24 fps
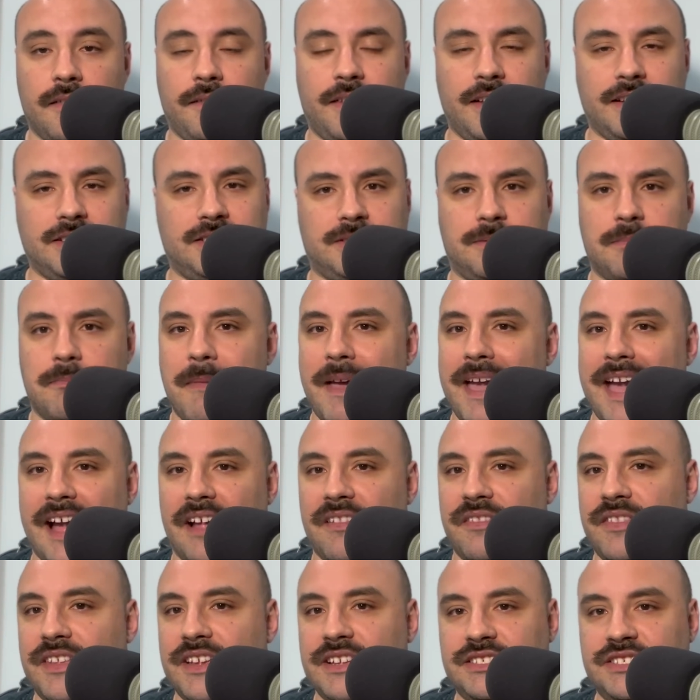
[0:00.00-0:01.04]
This
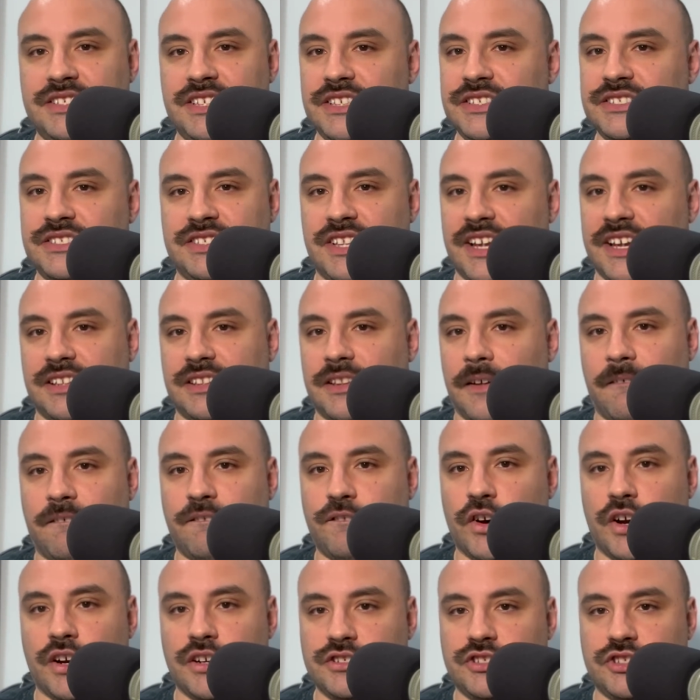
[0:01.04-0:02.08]
is like the
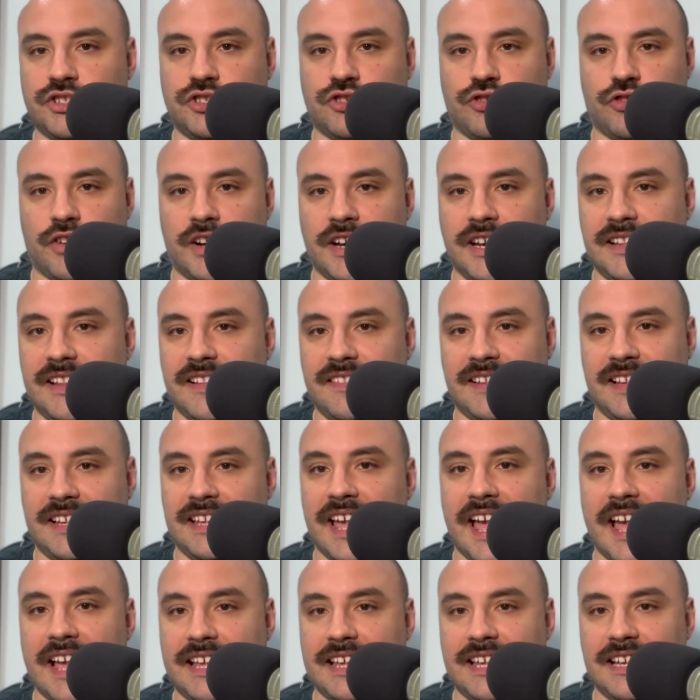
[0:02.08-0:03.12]
first trade that the
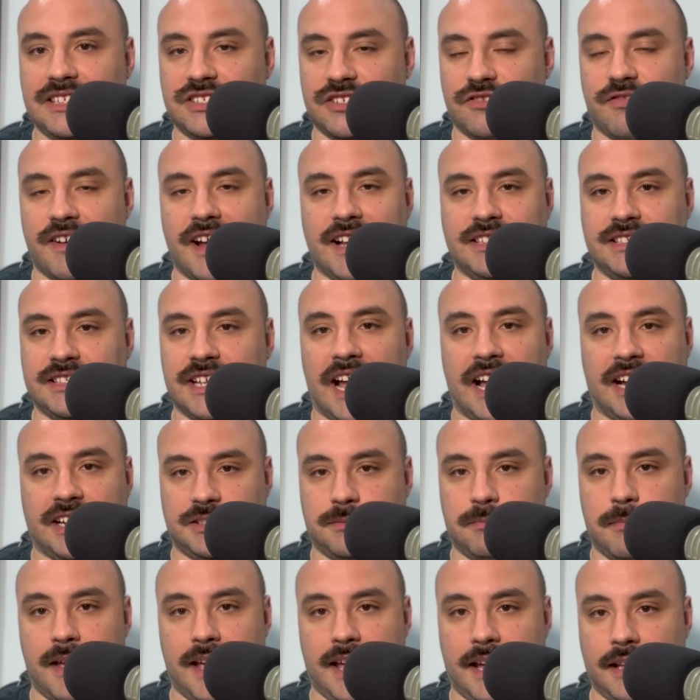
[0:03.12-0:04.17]
Yankees and Red
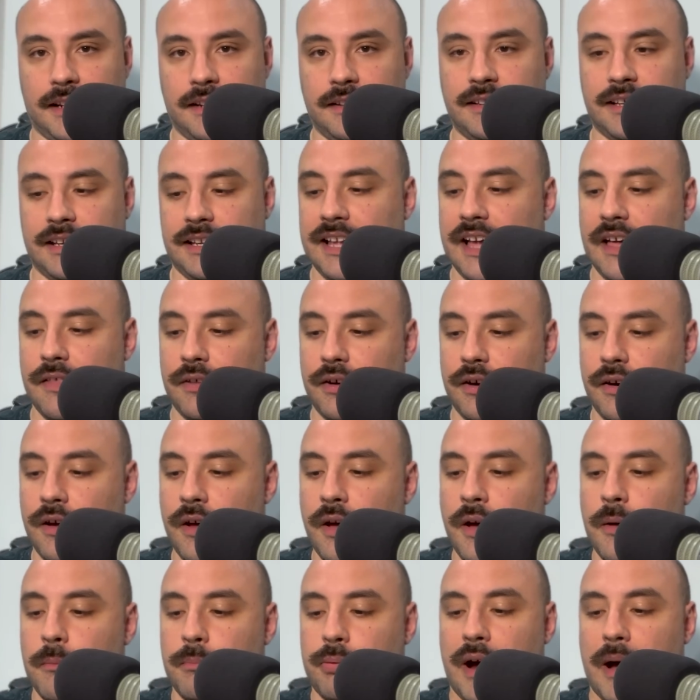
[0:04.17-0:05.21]
Sox made together
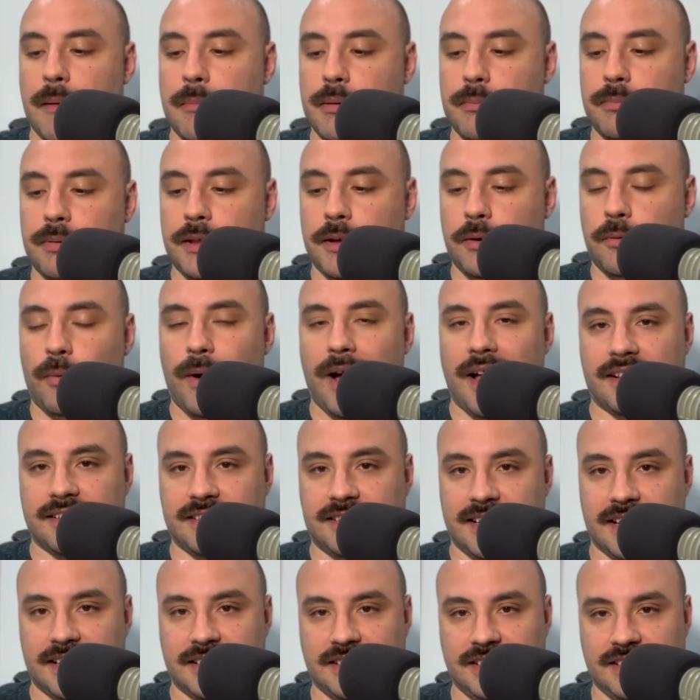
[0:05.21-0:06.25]
probably when?
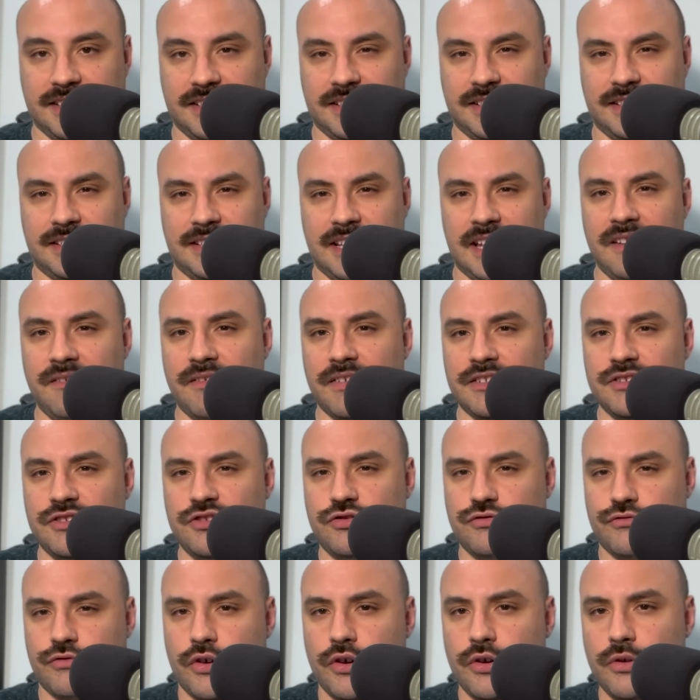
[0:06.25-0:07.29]
Since Steven
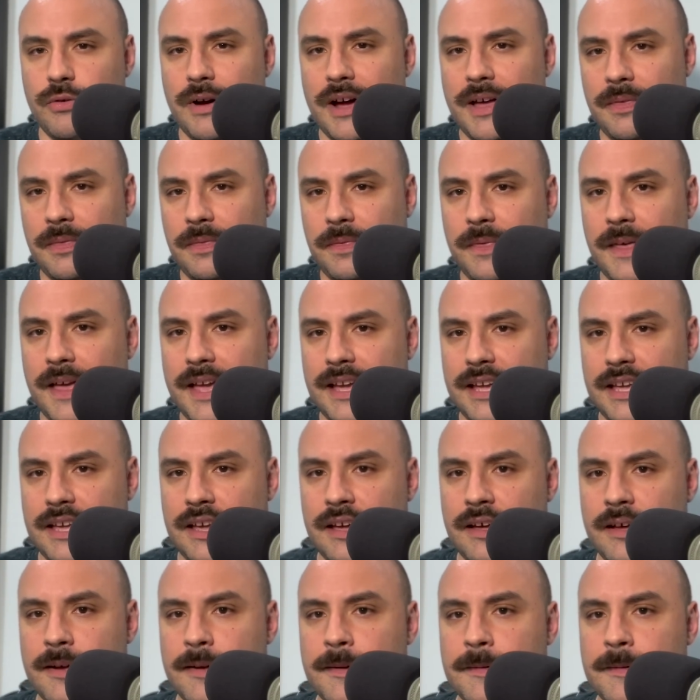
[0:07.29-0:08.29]
Drew, I think?